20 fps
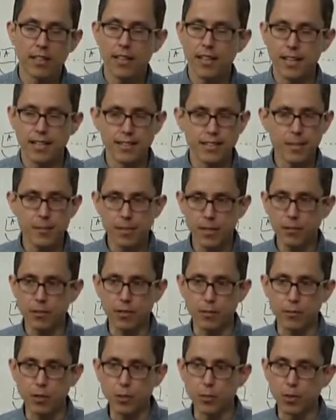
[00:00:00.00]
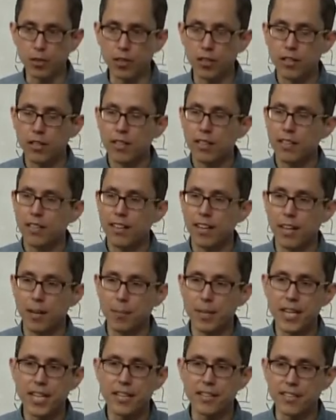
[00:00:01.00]
And same thing with mobile. Uh,
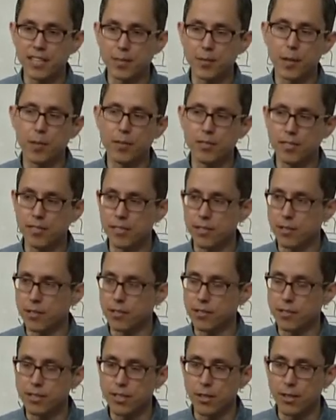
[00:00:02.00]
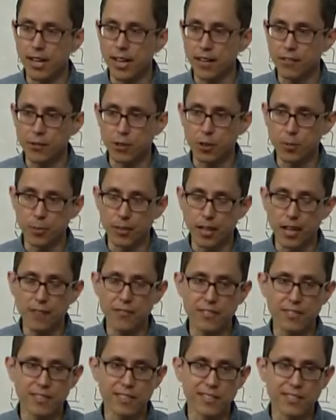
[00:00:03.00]
many of these small business owners don't have corporate
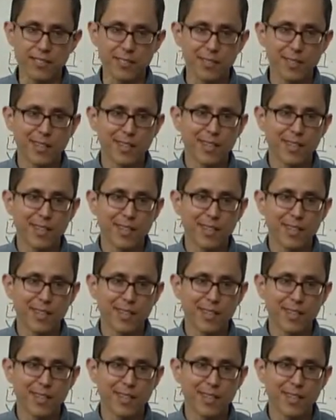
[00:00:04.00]
offices.